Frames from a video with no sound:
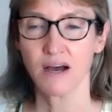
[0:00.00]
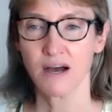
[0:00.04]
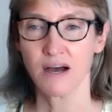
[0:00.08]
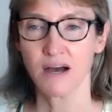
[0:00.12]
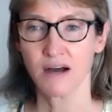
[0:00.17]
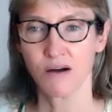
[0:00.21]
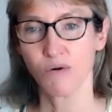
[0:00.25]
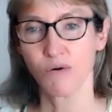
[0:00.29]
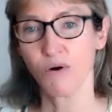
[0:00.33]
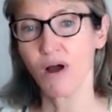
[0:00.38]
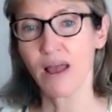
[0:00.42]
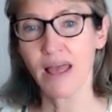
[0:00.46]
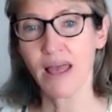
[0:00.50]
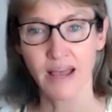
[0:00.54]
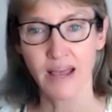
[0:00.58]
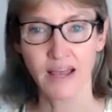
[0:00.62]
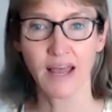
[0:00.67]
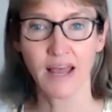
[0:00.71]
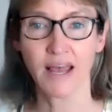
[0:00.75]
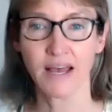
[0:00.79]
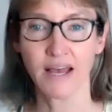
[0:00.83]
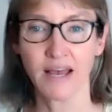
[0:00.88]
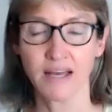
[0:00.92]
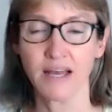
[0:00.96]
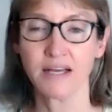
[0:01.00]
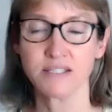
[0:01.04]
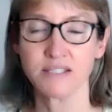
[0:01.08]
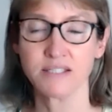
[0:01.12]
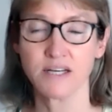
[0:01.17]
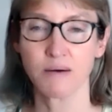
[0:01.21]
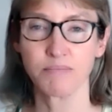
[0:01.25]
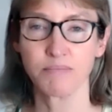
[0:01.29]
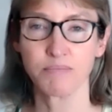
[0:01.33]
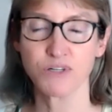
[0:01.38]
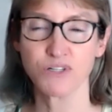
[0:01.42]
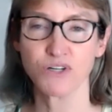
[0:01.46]
and
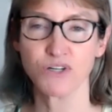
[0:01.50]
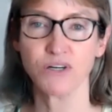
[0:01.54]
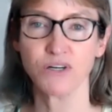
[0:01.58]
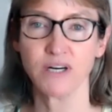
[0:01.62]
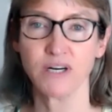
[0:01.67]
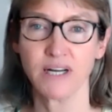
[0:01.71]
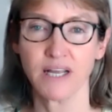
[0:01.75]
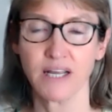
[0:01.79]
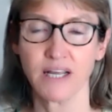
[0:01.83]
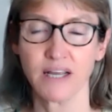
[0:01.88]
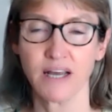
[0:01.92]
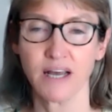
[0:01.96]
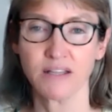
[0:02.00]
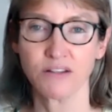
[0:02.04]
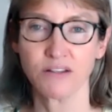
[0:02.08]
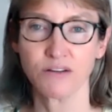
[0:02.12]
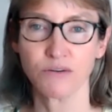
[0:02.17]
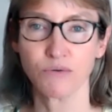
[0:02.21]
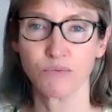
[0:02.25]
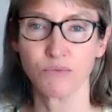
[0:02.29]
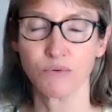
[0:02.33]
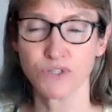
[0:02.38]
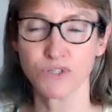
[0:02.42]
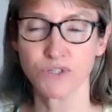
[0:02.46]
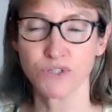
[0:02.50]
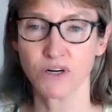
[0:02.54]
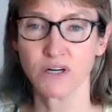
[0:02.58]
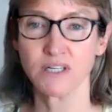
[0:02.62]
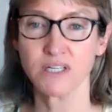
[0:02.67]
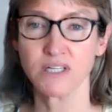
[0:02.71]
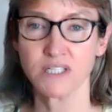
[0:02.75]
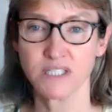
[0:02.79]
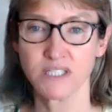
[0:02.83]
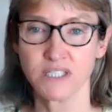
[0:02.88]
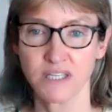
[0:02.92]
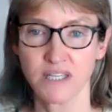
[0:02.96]
opportunity? And we're starting
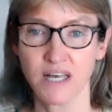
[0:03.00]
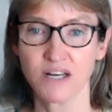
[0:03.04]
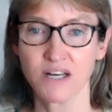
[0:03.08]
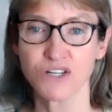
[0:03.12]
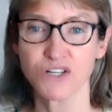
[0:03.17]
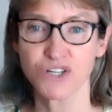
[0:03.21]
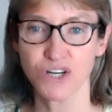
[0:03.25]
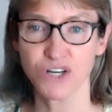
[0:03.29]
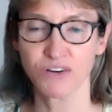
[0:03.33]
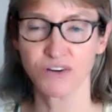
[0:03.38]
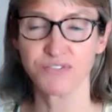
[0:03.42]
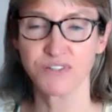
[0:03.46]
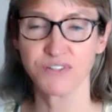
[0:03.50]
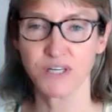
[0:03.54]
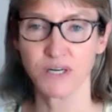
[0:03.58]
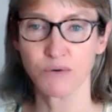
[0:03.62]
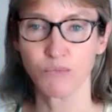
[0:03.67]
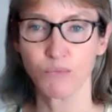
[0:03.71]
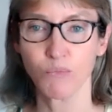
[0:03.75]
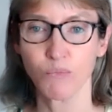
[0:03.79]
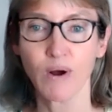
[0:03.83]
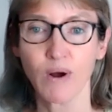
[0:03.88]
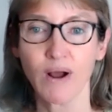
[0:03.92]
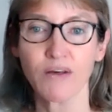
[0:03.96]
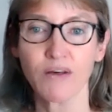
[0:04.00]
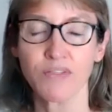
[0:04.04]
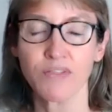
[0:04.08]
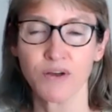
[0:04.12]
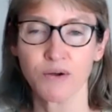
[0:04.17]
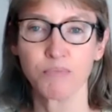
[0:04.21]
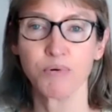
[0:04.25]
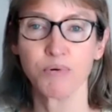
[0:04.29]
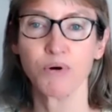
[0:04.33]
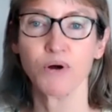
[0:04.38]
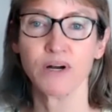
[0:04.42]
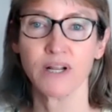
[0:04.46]
to see that shift in where
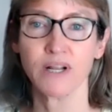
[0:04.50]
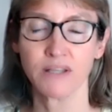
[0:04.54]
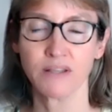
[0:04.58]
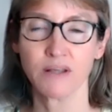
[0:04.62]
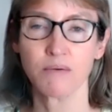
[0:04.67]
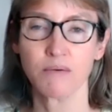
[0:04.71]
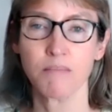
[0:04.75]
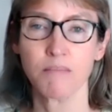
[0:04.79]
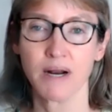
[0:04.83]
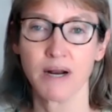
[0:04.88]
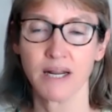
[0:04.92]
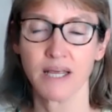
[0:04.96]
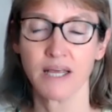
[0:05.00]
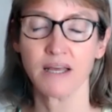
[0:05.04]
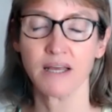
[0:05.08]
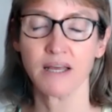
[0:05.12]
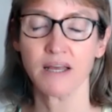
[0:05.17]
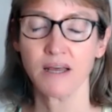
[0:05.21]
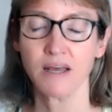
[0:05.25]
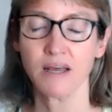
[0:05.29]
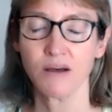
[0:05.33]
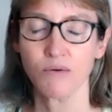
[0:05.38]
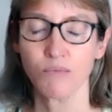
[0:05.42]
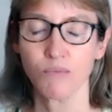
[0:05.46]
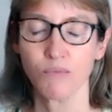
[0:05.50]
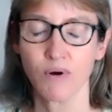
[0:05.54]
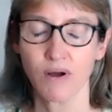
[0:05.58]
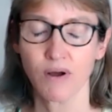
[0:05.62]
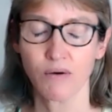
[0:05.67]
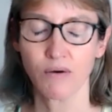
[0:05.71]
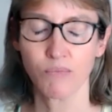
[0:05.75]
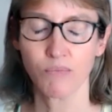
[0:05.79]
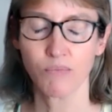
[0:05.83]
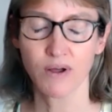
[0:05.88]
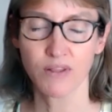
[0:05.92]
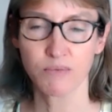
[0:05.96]
they're putting their money,
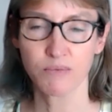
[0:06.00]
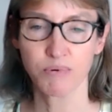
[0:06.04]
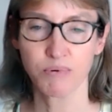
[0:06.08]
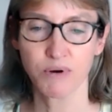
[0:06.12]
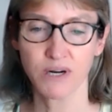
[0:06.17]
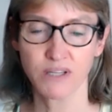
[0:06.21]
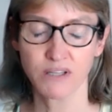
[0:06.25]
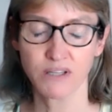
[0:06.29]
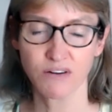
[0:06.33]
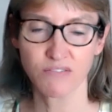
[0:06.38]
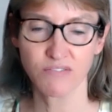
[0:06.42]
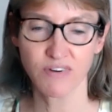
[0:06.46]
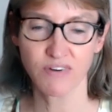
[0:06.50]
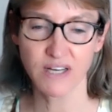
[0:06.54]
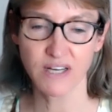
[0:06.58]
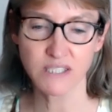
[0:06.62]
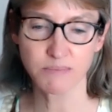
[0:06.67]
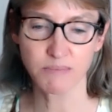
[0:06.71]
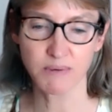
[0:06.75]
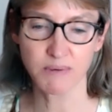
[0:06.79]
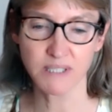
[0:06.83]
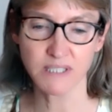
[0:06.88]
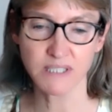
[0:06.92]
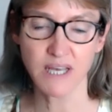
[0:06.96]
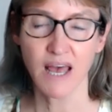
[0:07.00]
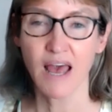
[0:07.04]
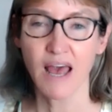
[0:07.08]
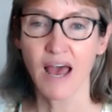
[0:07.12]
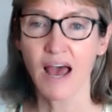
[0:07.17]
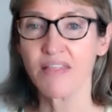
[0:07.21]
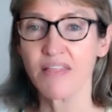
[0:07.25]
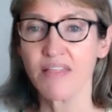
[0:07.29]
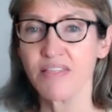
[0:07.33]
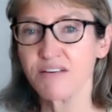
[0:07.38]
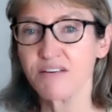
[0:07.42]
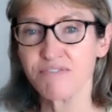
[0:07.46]
where they're putting their investments.
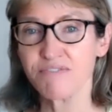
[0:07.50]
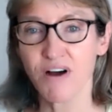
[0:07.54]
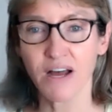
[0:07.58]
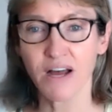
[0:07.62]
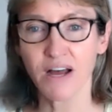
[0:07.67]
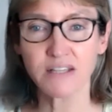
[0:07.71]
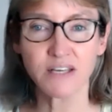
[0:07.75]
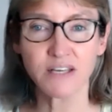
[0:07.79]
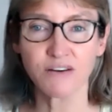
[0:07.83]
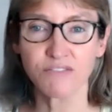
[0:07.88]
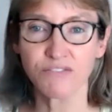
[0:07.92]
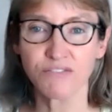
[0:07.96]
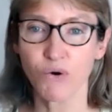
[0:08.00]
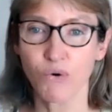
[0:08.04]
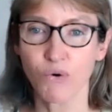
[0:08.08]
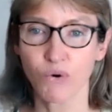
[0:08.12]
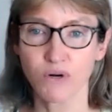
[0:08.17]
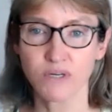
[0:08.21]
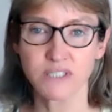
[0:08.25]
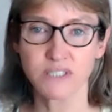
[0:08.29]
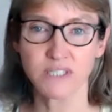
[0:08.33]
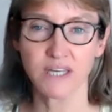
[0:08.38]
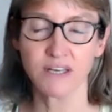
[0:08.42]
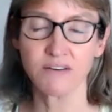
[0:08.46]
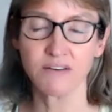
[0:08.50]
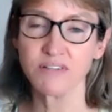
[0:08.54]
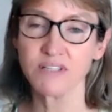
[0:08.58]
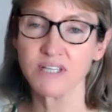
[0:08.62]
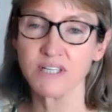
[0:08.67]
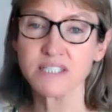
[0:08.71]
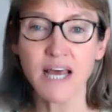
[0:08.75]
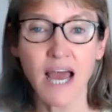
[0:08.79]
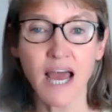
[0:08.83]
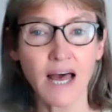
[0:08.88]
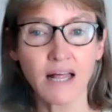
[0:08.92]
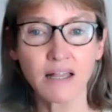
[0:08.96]
And then finally, of course, even
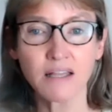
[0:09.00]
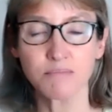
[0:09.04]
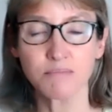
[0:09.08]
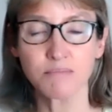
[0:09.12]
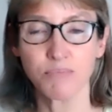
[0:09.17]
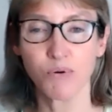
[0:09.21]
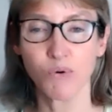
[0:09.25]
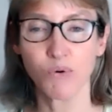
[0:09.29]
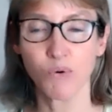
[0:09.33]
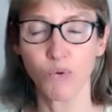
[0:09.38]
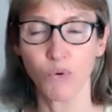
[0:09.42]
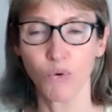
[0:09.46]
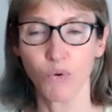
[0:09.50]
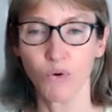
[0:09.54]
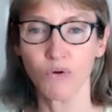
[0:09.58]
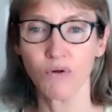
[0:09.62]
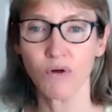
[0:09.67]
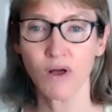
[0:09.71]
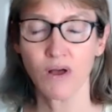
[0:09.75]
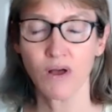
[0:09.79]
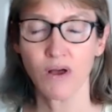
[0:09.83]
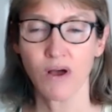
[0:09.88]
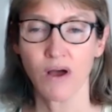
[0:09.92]
the talent pool,